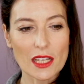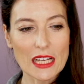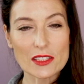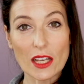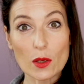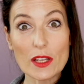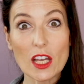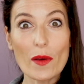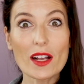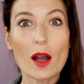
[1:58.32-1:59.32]
it's like we're
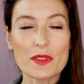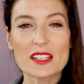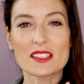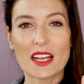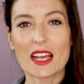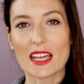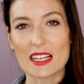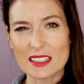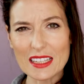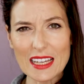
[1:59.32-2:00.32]
going up this
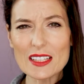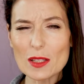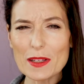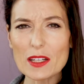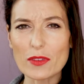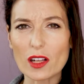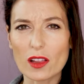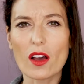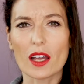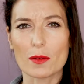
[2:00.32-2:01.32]
staircase, and it is a bit of a
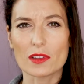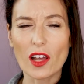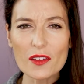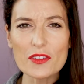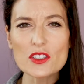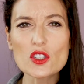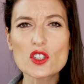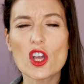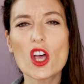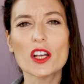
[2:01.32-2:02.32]
climb. Life is a
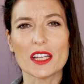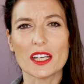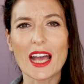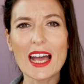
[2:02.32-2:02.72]
journey,